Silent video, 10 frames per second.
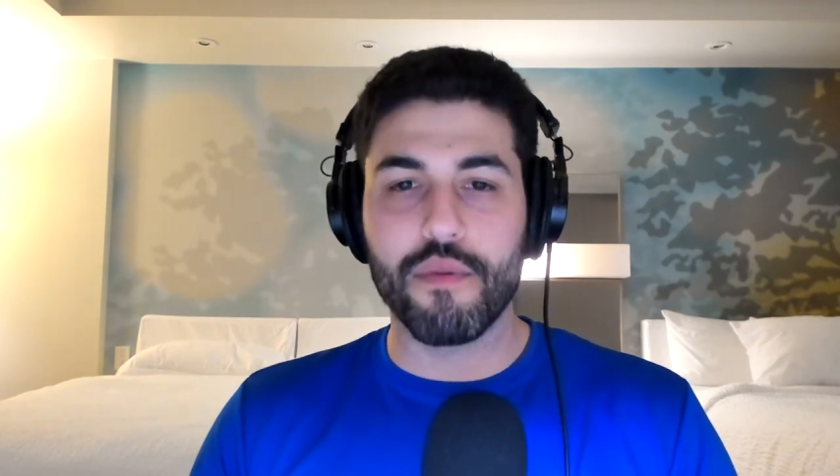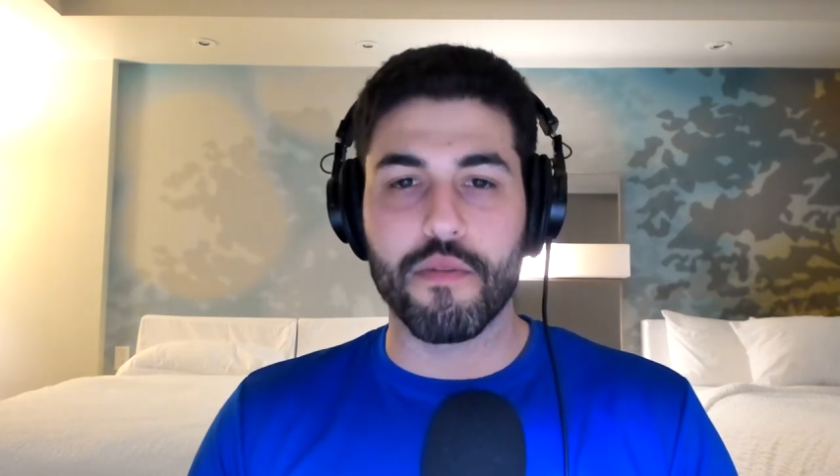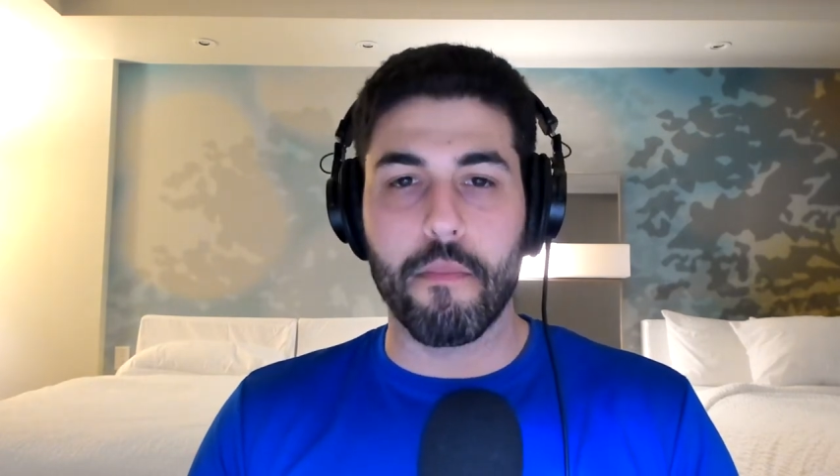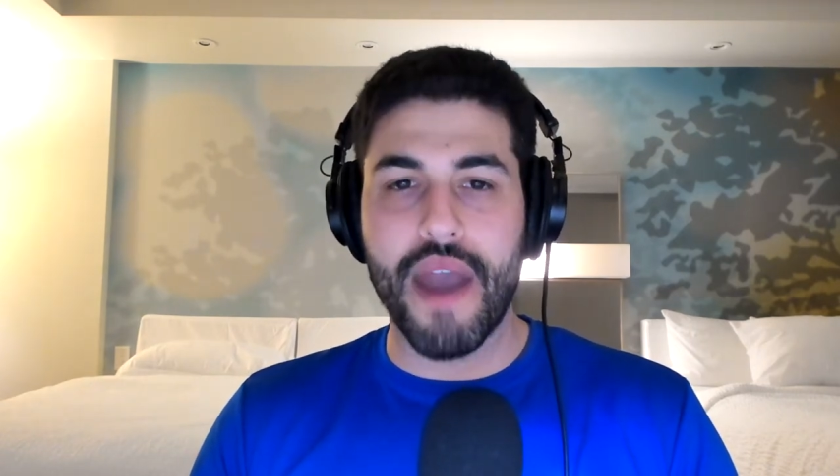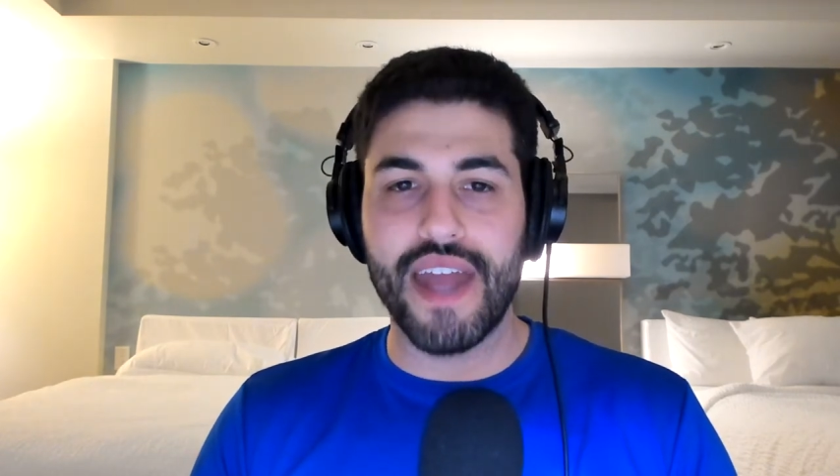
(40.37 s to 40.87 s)

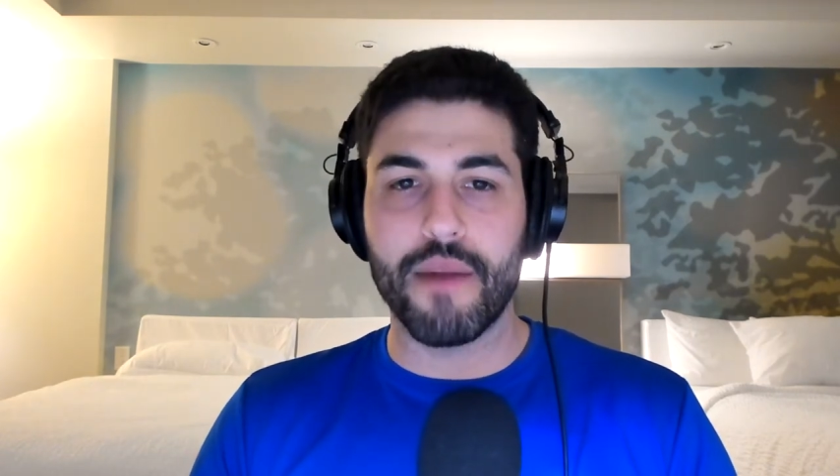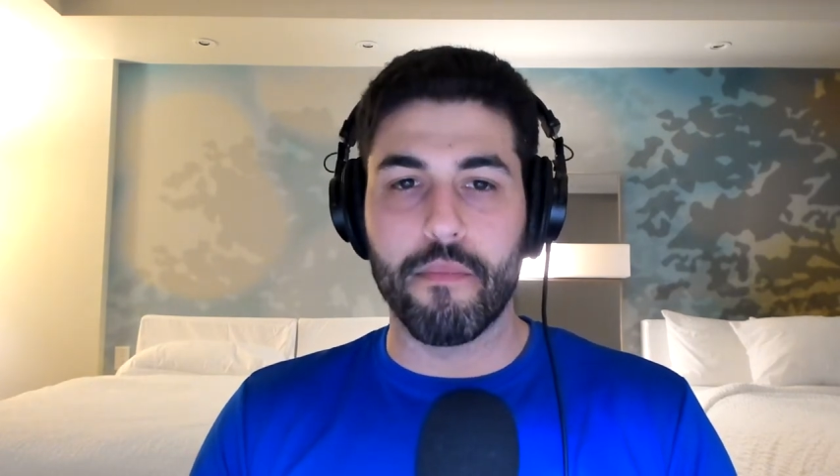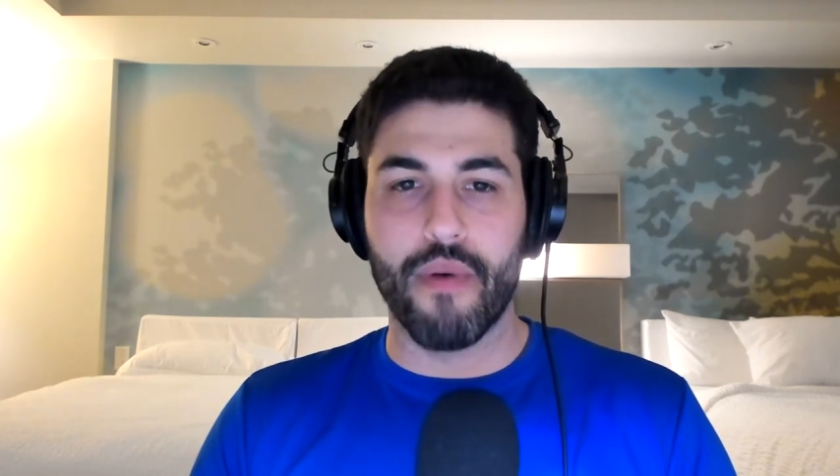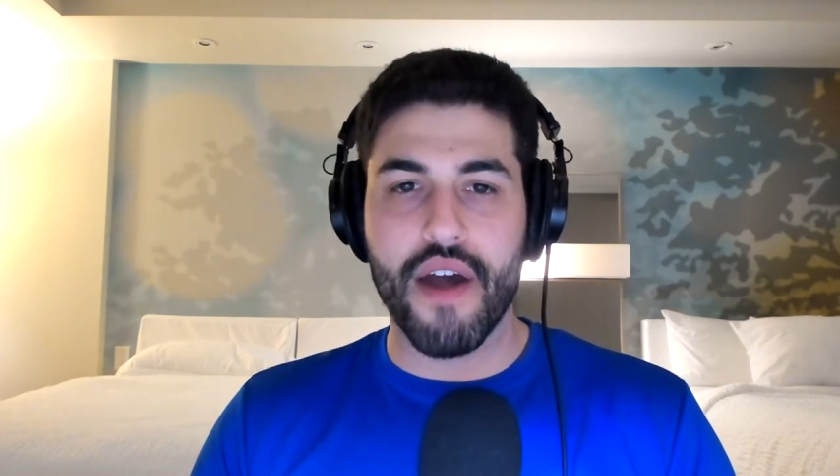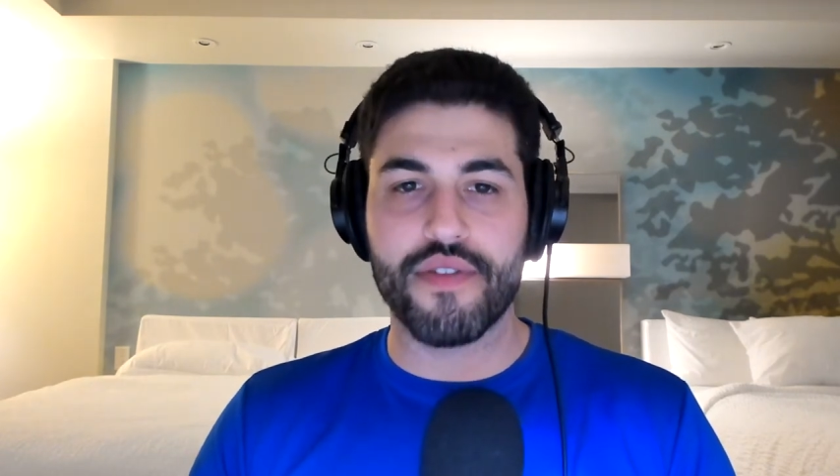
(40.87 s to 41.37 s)
with bated
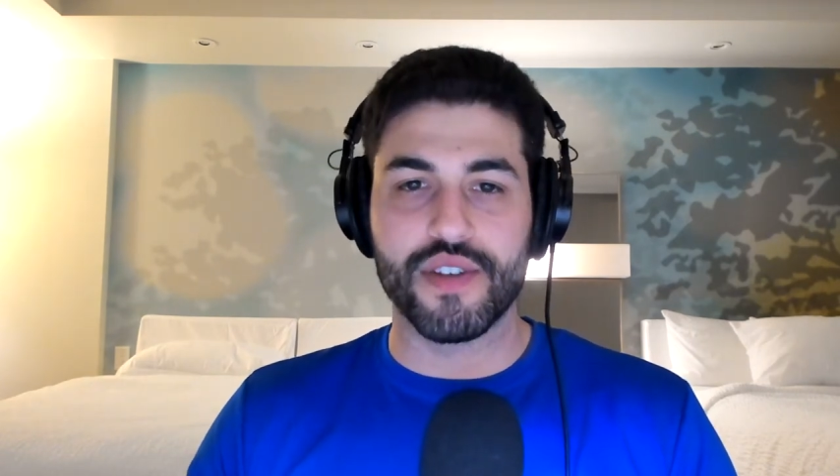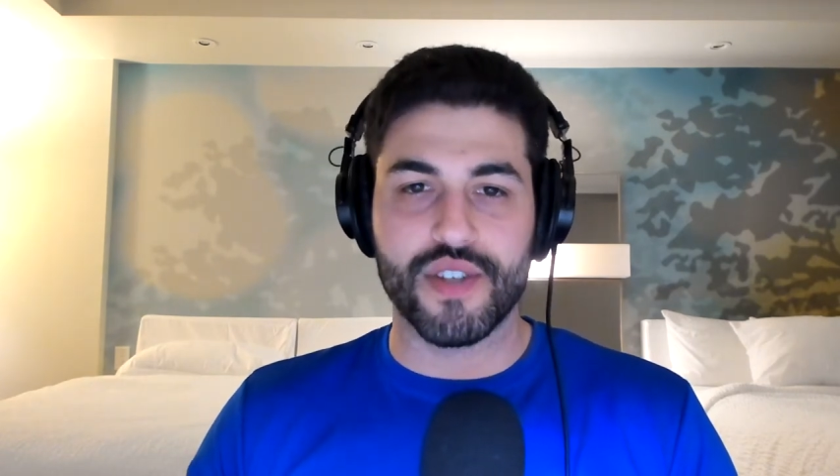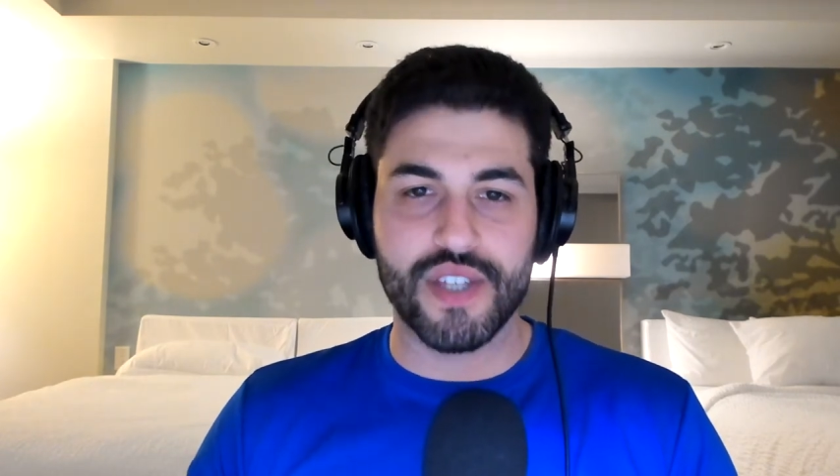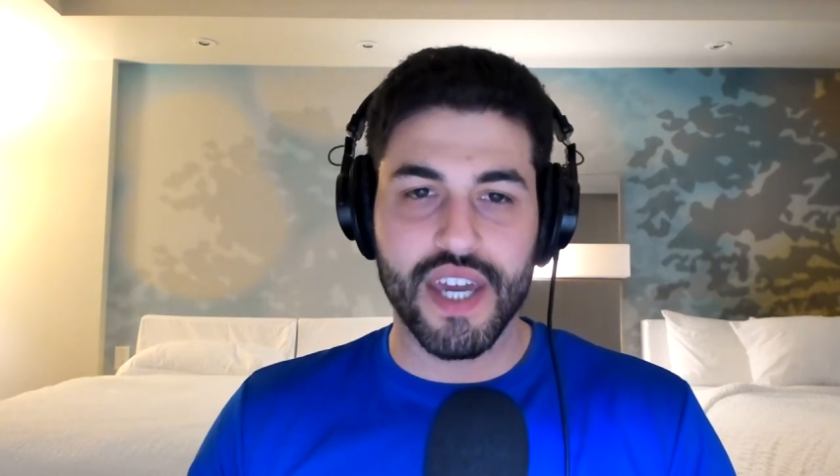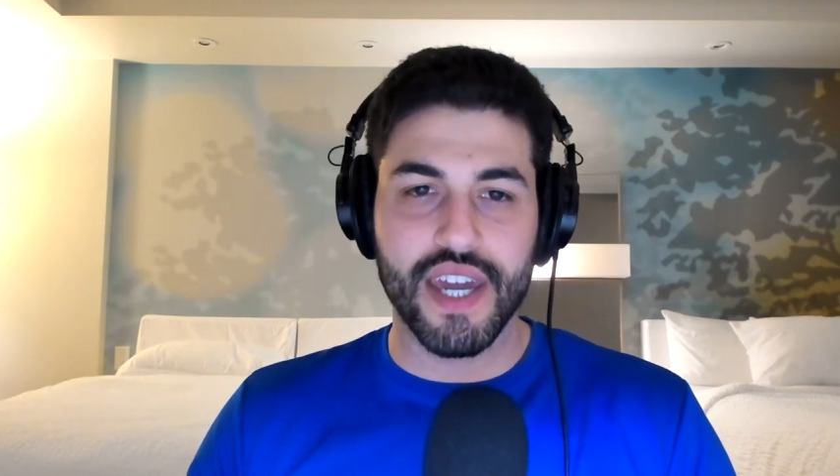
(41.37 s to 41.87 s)
breath to
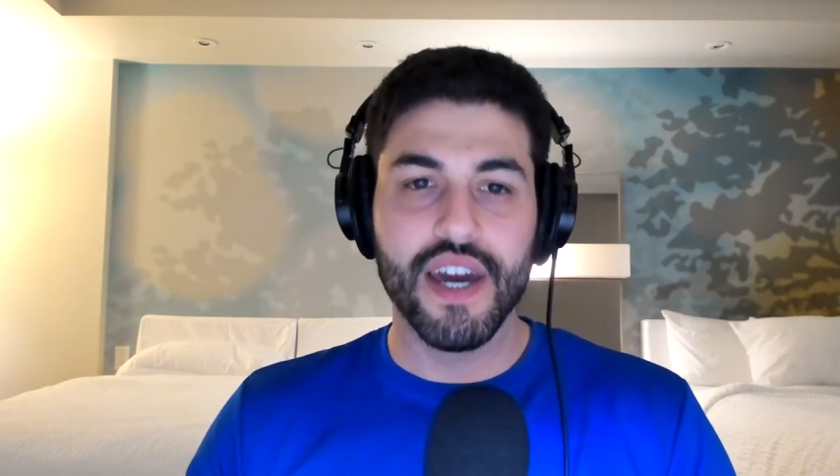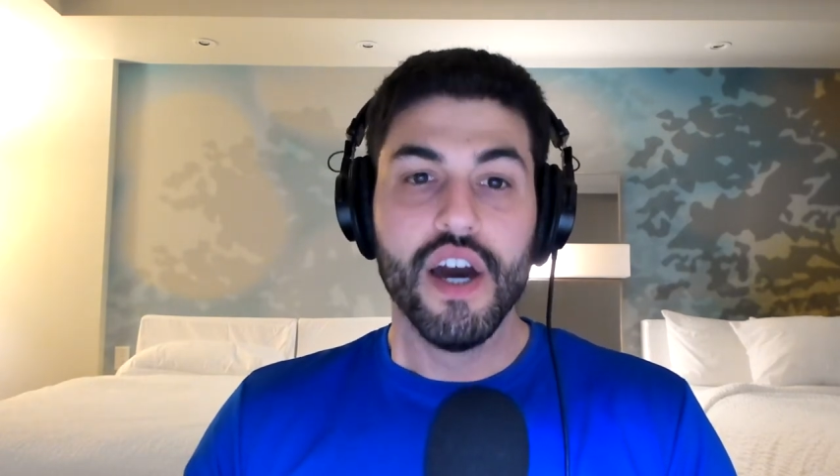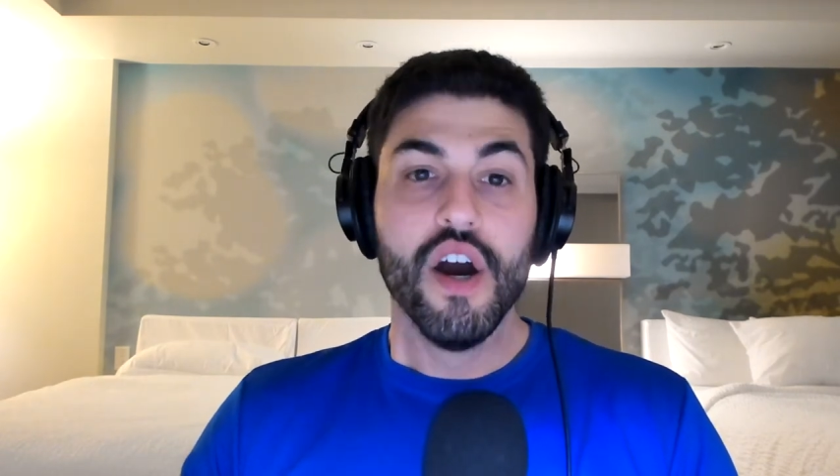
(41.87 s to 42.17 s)
see